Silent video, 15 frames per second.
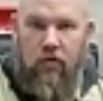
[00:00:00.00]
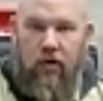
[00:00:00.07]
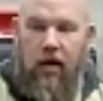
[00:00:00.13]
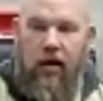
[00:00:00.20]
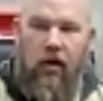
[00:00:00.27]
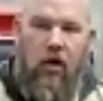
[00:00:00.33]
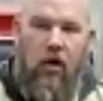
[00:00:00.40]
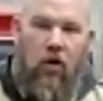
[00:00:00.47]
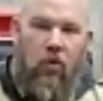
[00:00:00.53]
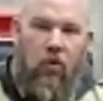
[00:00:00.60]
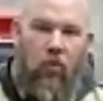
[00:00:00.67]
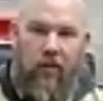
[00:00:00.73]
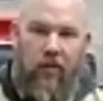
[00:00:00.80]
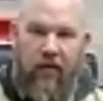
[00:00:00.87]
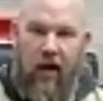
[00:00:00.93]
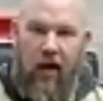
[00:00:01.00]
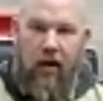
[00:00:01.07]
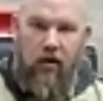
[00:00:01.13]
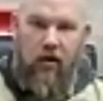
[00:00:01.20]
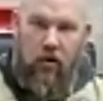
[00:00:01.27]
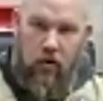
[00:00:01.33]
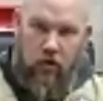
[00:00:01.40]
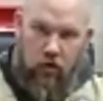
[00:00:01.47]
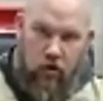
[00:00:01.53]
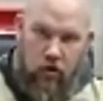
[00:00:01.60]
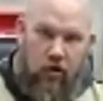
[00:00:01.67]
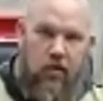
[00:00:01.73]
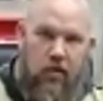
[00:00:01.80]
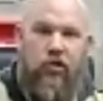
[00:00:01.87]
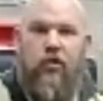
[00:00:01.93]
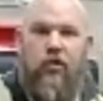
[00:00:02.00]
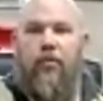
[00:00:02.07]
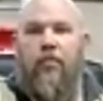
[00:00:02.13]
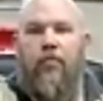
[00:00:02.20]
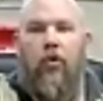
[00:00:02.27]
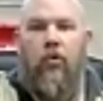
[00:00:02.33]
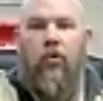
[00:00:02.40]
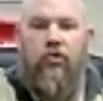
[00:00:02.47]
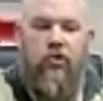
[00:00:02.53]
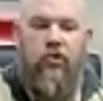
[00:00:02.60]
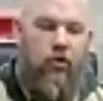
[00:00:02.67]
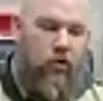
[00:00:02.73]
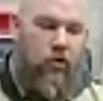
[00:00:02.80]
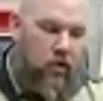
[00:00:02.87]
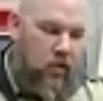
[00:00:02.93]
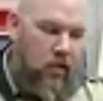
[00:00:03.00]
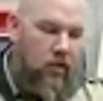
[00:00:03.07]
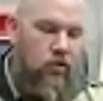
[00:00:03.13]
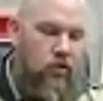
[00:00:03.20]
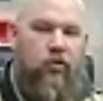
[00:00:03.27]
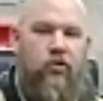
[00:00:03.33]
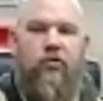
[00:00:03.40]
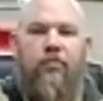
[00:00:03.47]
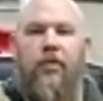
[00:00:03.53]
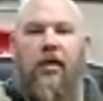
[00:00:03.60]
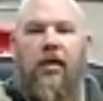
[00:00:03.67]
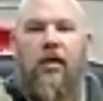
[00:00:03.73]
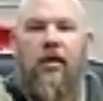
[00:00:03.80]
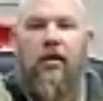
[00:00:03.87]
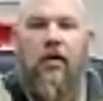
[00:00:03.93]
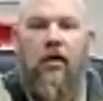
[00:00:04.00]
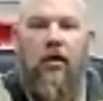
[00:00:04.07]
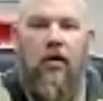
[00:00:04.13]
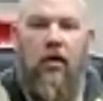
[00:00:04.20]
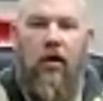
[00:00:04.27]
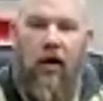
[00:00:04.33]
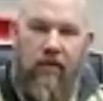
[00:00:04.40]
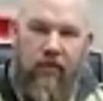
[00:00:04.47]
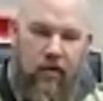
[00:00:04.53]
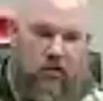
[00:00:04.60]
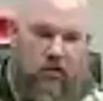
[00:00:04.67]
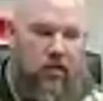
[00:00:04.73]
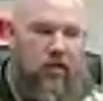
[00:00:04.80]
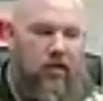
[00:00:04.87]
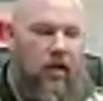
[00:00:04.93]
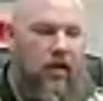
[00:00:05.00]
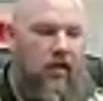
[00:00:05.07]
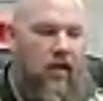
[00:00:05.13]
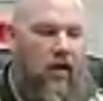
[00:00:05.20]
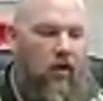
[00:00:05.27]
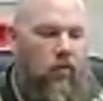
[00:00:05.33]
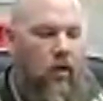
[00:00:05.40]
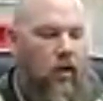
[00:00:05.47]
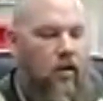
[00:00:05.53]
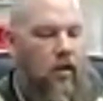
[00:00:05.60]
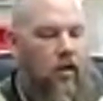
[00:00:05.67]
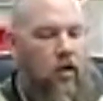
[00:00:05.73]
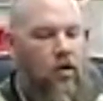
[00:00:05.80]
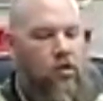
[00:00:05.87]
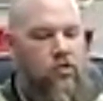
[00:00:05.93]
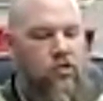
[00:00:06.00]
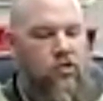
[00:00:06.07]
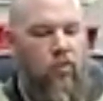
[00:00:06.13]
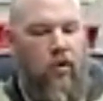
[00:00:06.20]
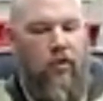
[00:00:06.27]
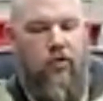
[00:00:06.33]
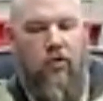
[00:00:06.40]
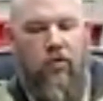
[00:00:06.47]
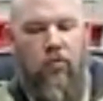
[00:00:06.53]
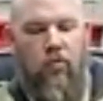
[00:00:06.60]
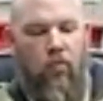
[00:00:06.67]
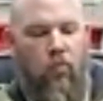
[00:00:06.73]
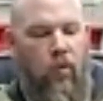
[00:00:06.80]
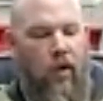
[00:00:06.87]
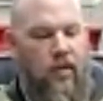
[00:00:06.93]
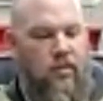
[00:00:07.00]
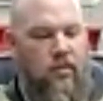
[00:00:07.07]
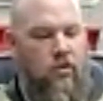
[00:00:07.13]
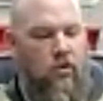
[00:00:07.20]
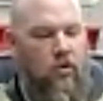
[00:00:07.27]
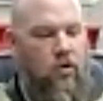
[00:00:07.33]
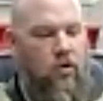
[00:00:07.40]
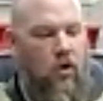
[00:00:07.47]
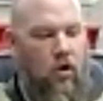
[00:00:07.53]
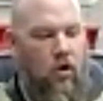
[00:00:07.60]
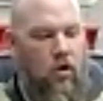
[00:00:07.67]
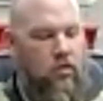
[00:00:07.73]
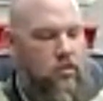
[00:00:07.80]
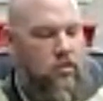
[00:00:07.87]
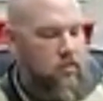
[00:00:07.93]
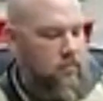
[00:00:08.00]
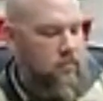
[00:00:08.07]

okay? With that, you're going to get your propulsion. You're going to get your speed. Everything's going to gain that way. So with your weights in your cars,